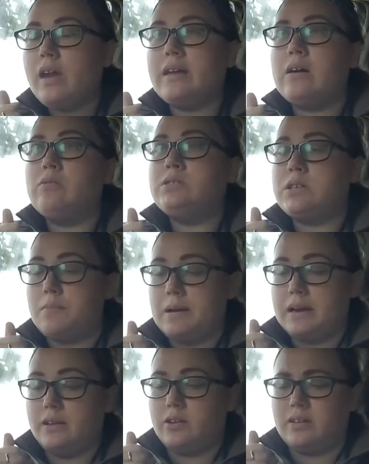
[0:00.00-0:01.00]
Yeah, that one's not
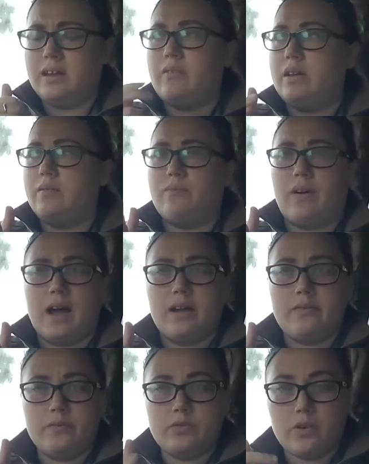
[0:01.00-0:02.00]
bad either. I think I've eaten
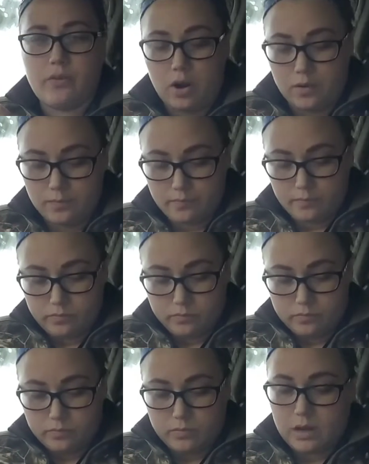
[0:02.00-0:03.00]
5 so far. I
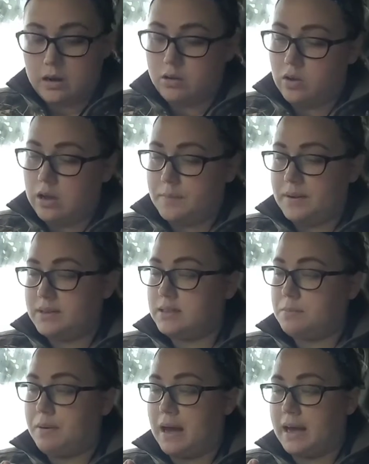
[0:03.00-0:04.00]
don't know how many's
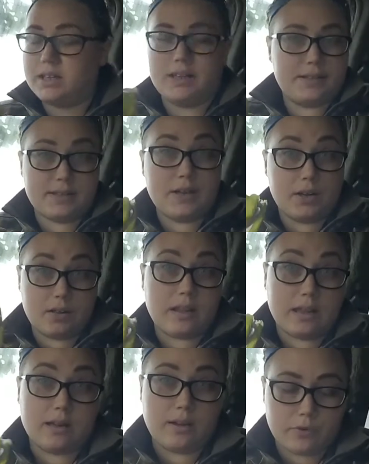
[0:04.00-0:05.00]
in a pack. I guess it looks
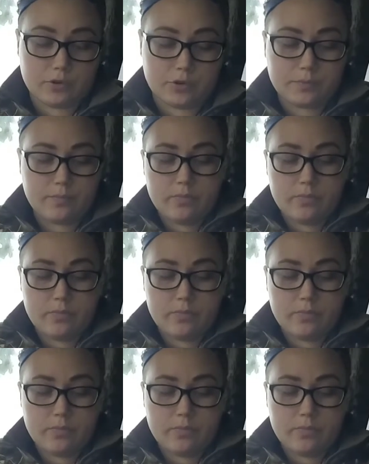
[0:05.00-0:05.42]
like it differs.